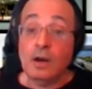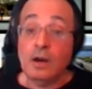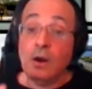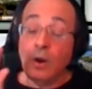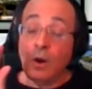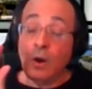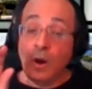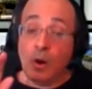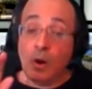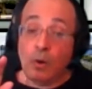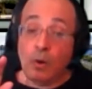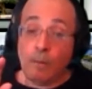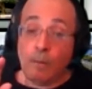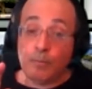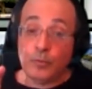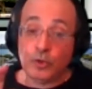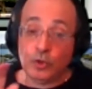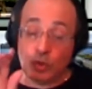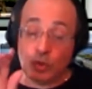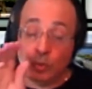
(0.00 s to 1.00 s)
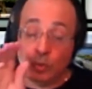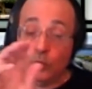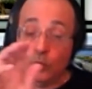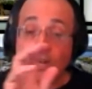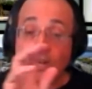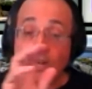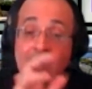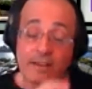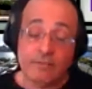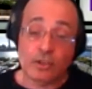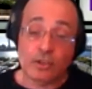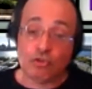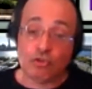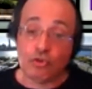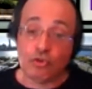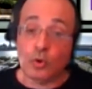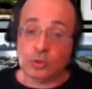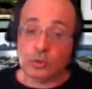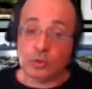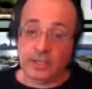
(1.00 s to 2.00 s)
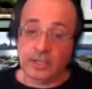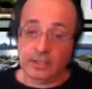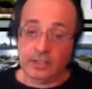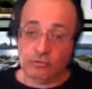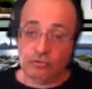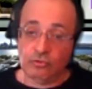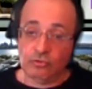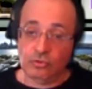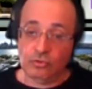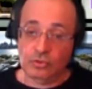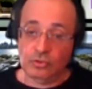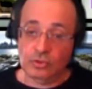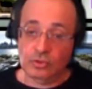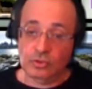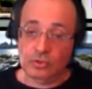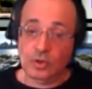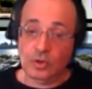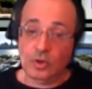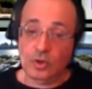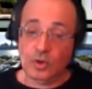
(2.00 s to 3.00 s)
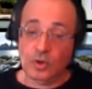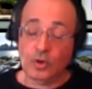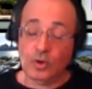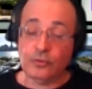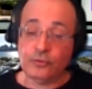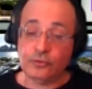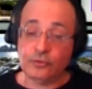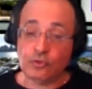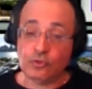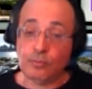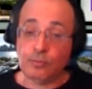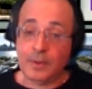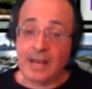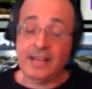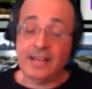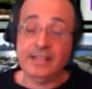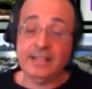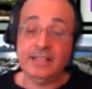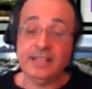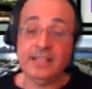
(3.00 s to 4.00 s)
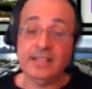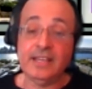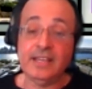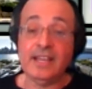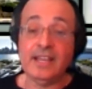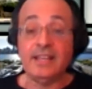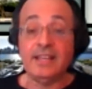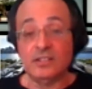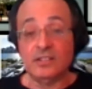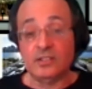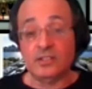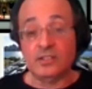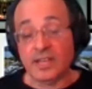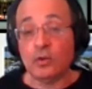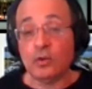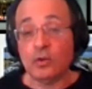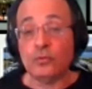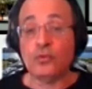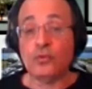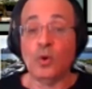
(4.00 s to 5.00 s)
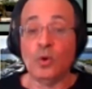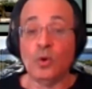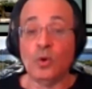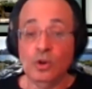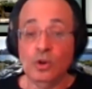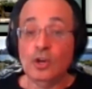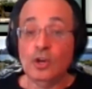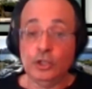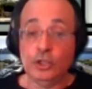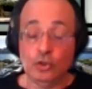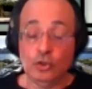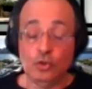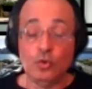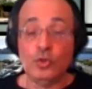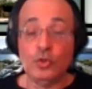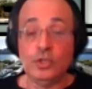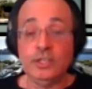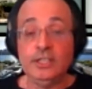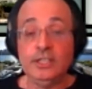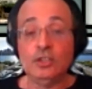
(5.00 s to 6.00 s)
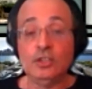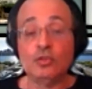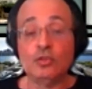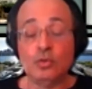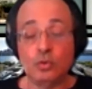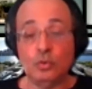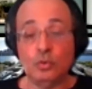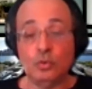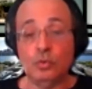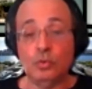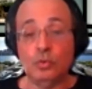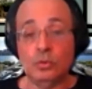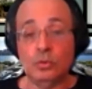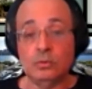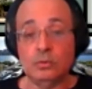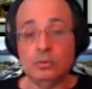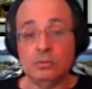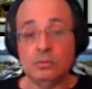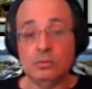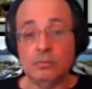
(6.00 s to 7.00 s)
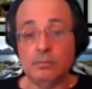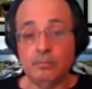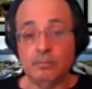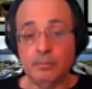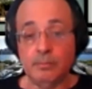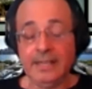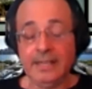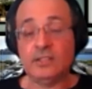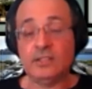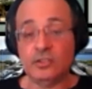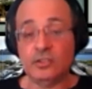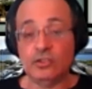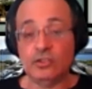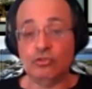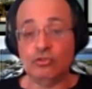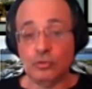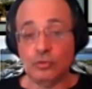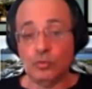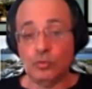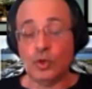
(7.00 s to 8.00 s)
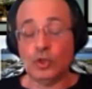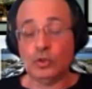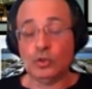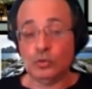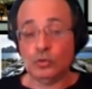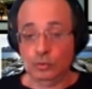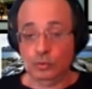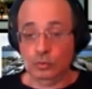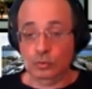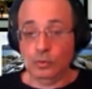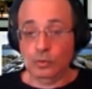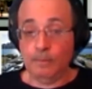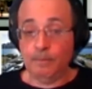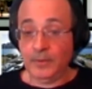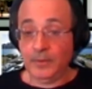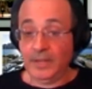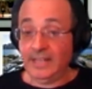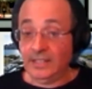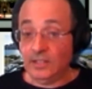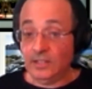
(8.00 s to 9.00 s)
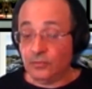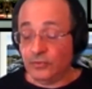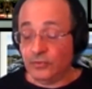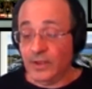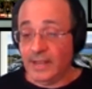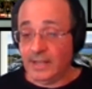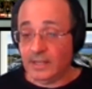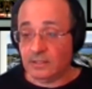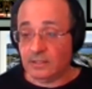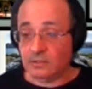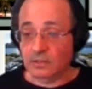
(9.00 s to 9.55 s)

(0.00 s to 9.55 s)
oh, you will have a shortage of supply, and therefore you need to make decision what to do. And in fact,